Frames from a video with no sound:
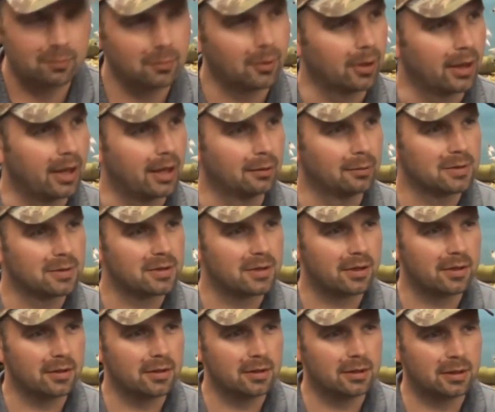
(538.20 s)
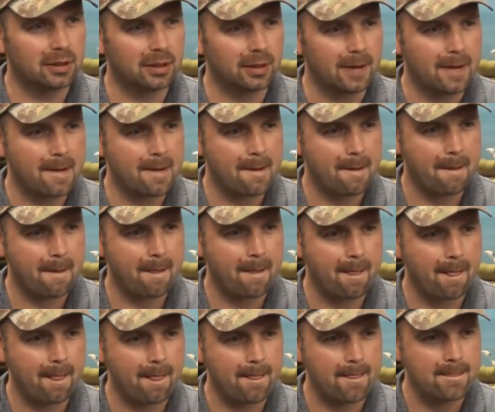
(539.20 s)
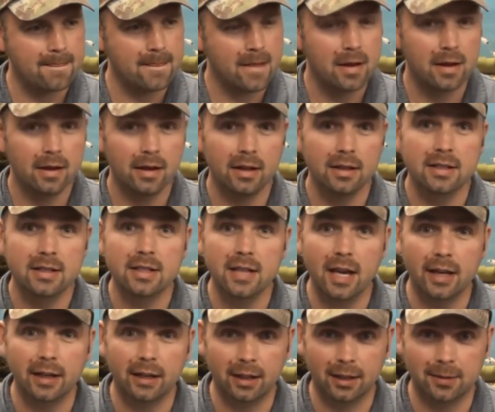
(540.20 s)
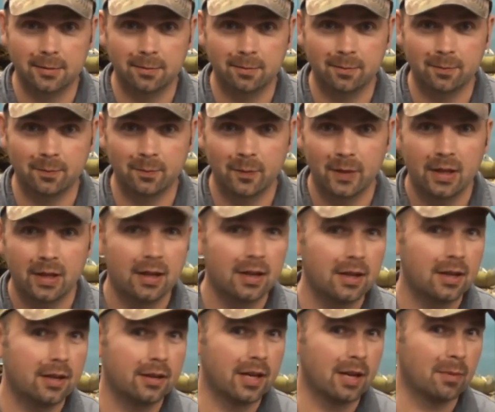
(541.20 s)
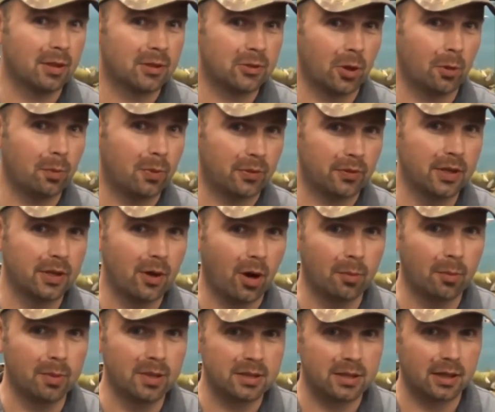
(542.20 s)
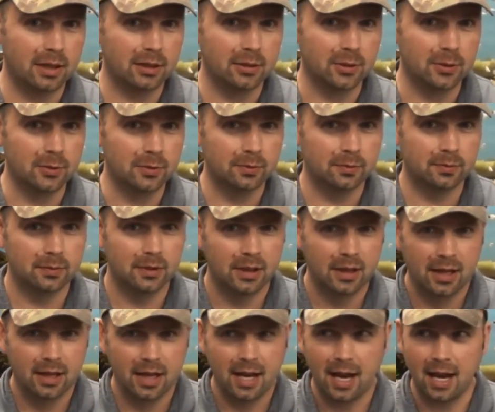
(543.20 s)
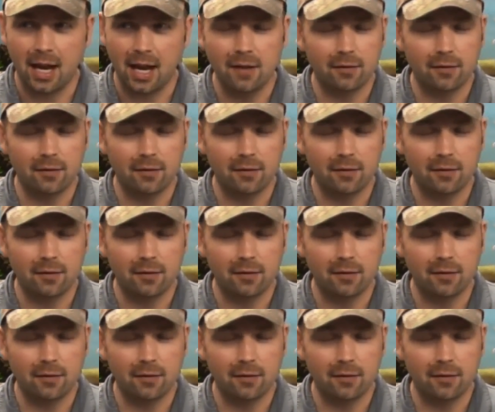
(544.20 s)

what the hell was the third thing? And cycling. They're my top 3 hobbies that I do. I